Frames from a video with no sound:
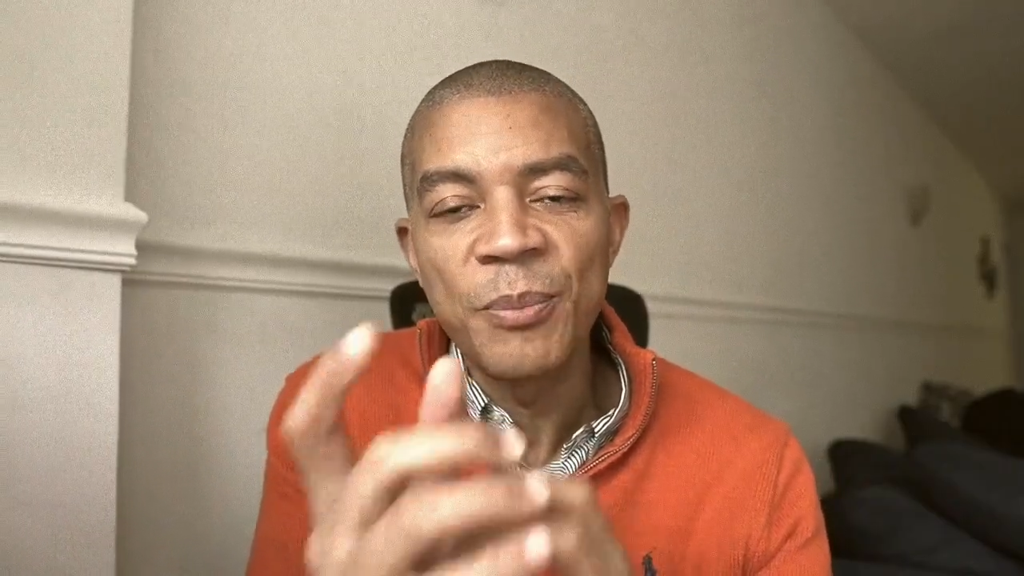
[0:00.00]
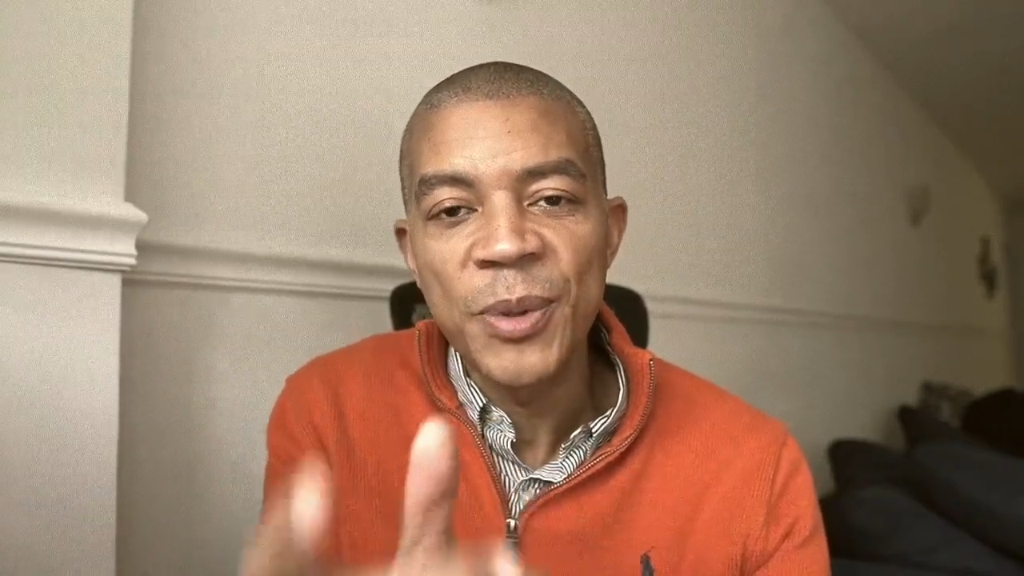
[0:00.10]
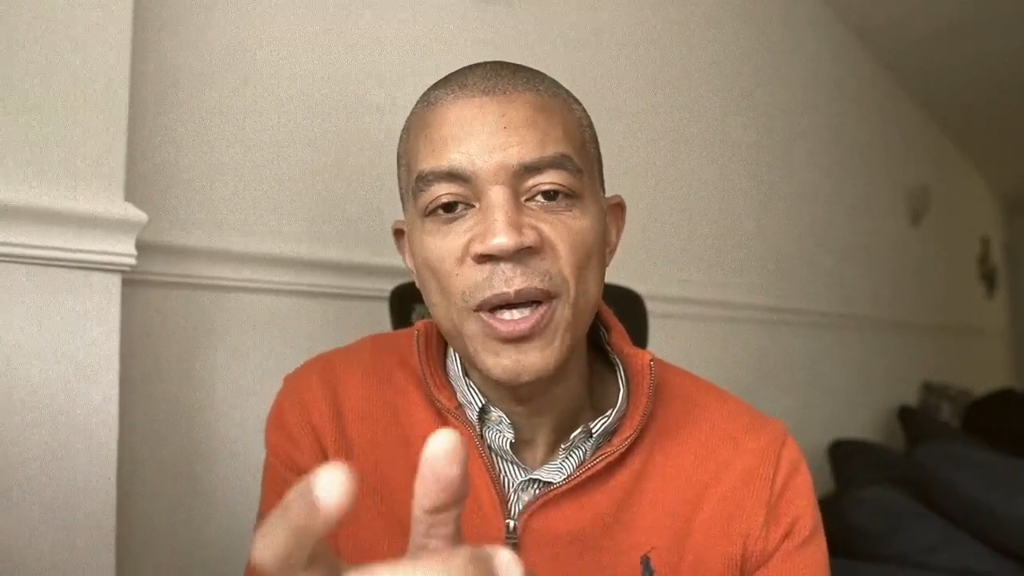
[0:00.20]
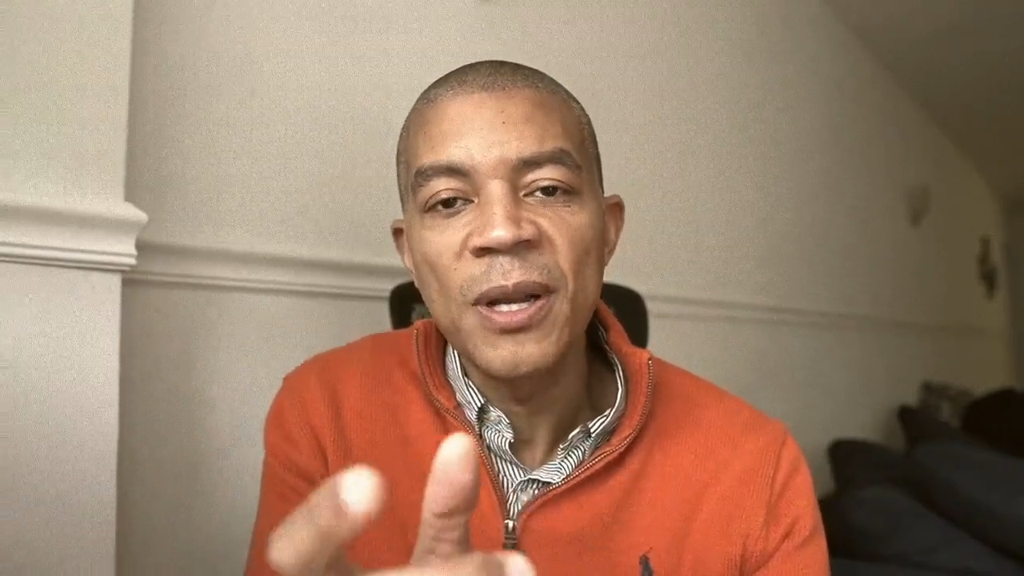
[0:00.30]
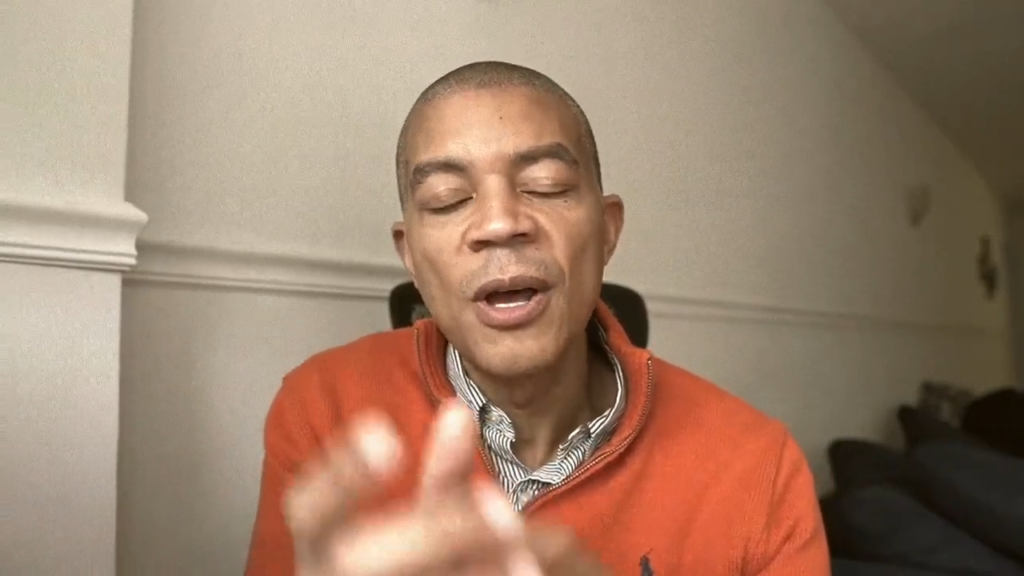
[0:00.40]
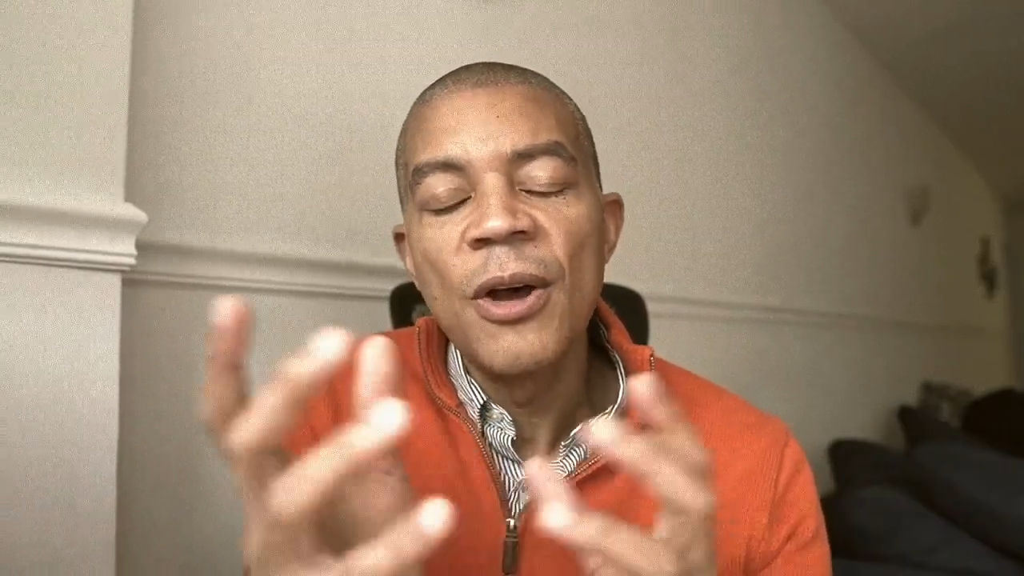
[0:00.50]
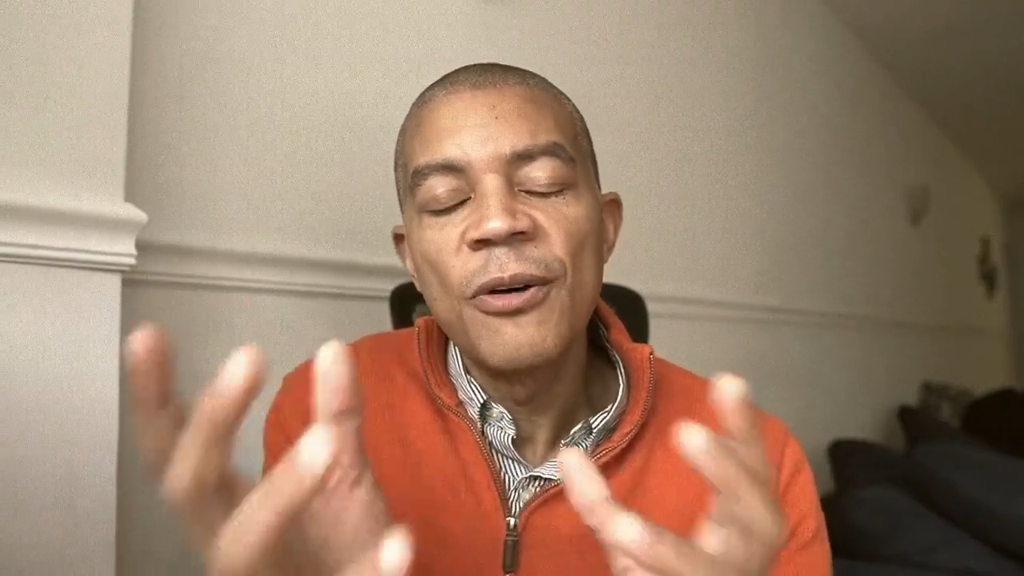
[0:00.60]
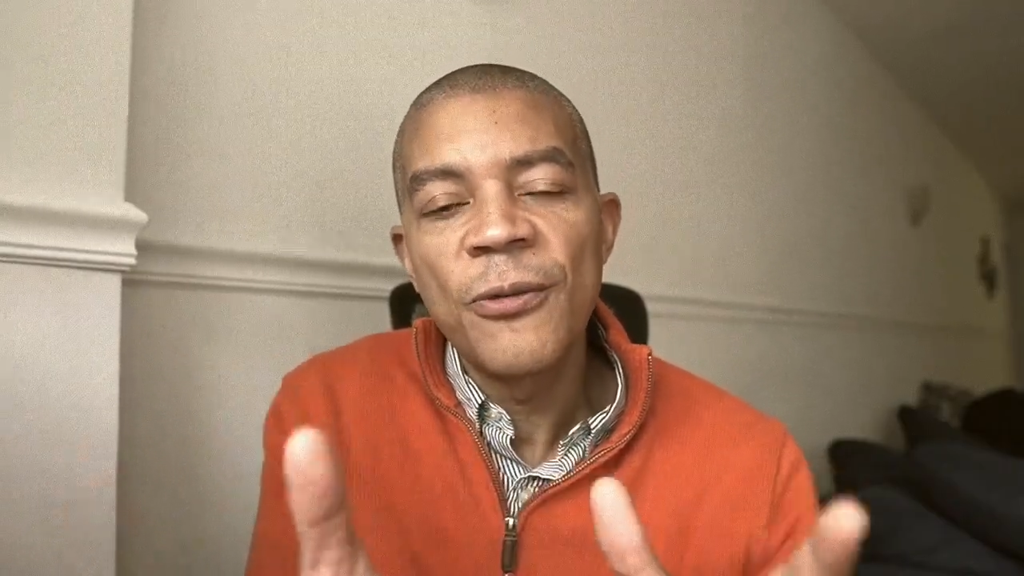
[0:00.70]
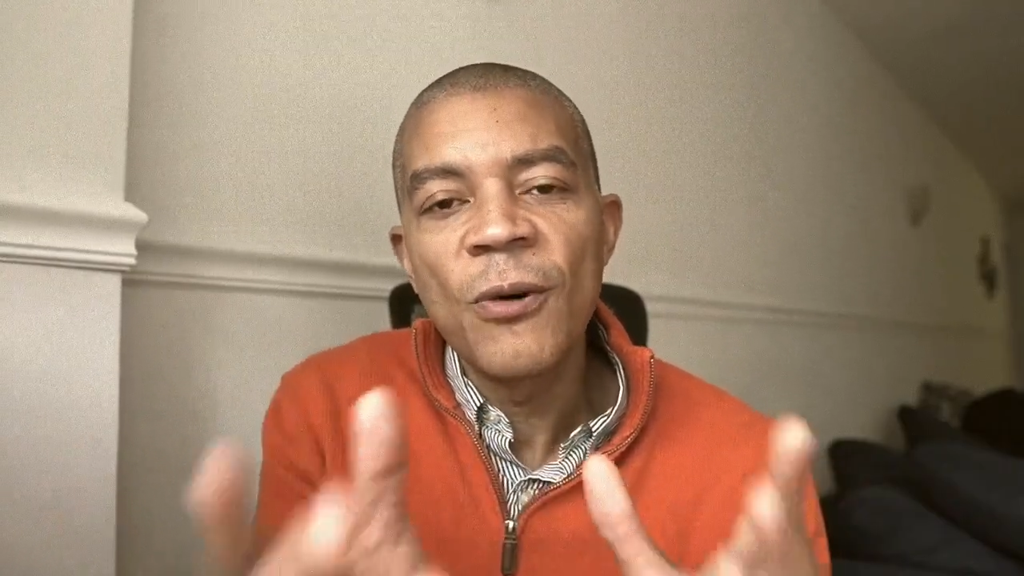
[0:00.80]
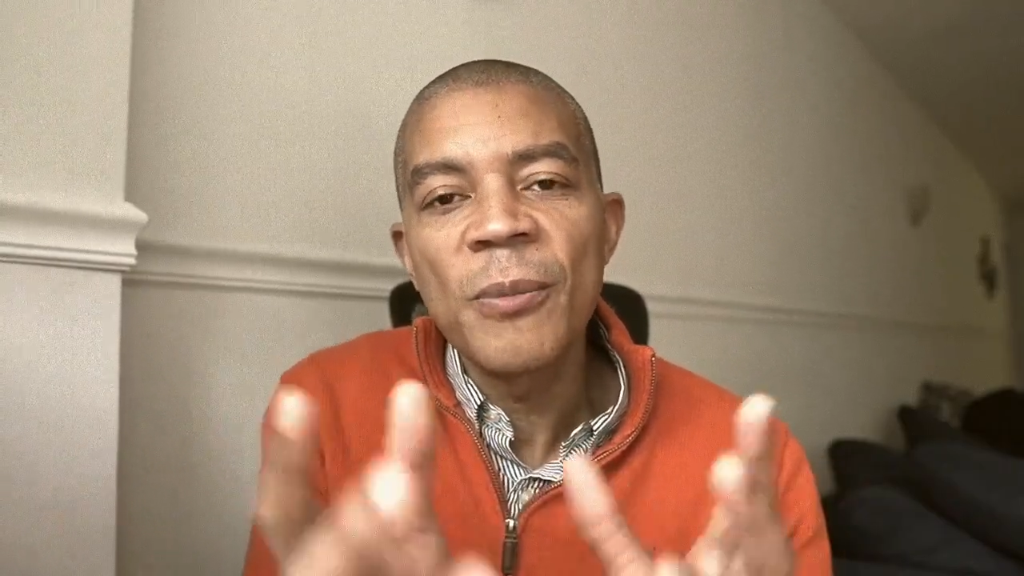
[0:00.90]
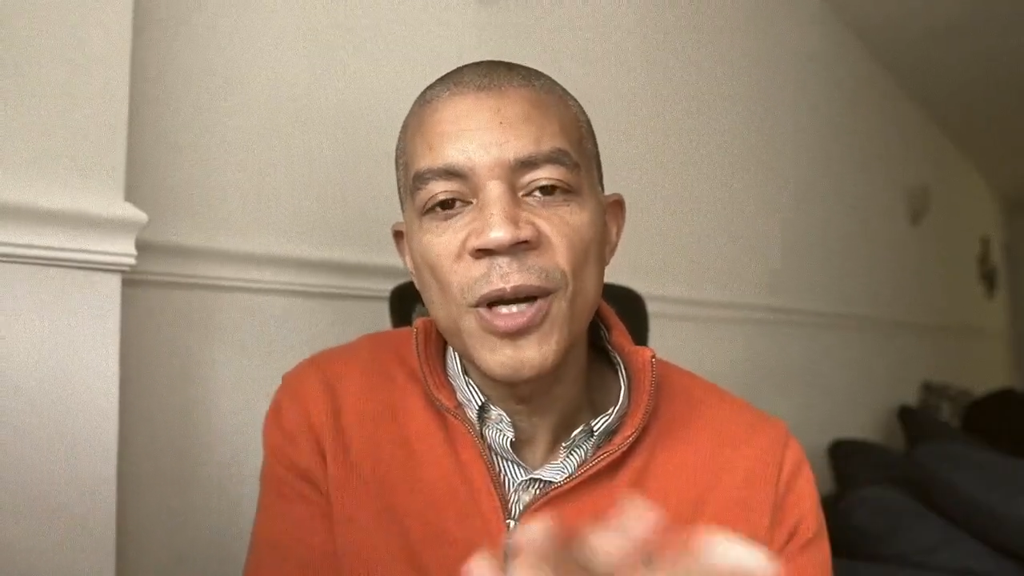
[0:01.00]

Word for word: but form a